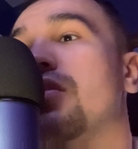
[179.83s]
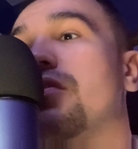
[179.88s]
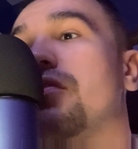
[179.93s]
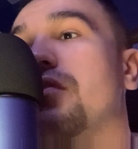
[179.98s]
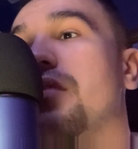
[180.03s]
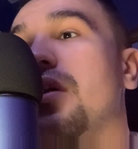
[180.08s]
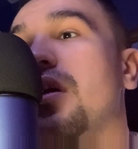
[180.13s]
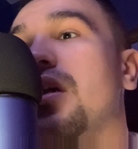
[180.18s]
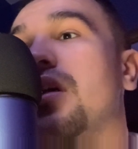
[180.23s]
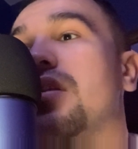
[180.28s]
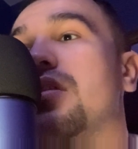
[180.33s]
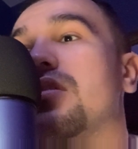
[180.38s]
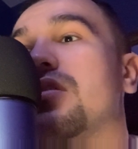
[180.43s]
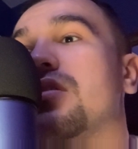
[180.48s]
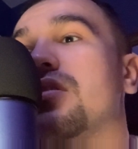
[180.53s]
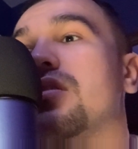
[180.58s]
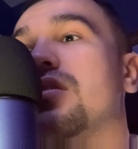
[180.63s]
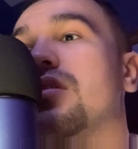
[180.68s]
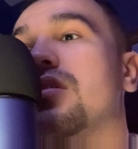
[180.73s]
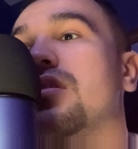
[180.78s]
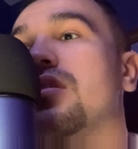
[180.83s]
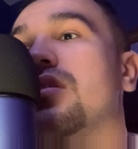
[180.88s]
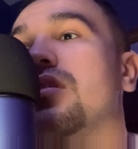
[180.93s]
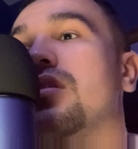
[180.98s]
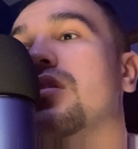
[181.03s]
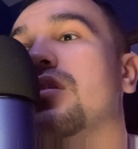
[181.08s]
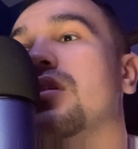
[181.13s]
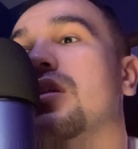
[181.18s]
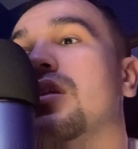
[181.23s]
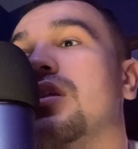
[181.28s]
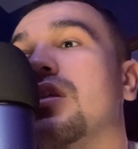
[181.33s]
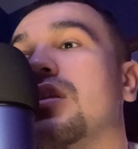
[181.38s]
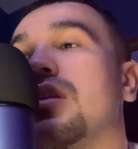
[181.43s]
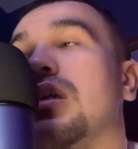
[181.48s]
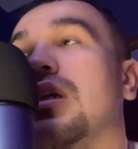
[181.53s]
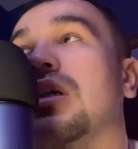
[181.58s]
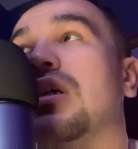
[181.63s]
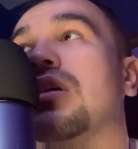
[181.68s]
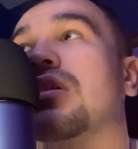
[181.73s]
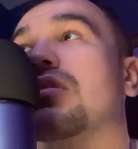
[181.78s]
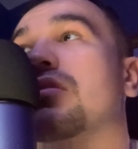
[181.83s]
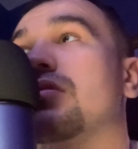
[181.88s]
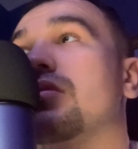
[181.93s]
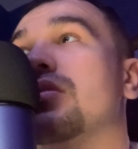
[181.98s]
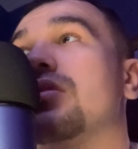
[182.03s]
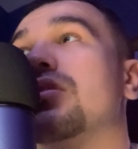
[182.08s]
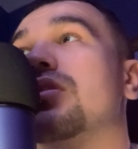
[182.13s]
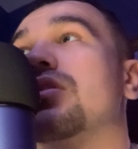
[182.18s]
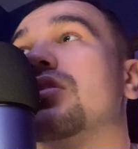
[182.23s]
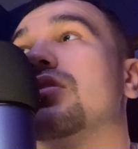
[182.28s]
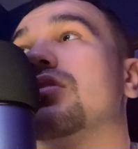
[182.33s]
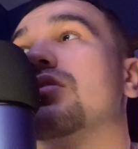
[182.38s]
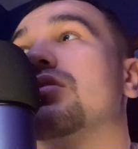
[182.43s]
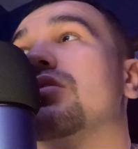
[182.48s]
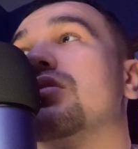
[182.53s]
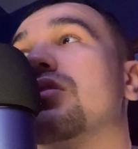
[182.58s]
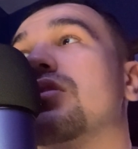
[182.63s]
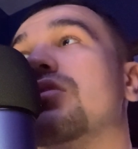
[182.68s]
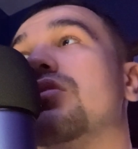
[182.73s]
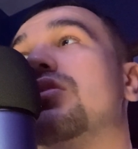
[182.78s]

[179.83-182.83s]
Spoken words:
fight, there's a good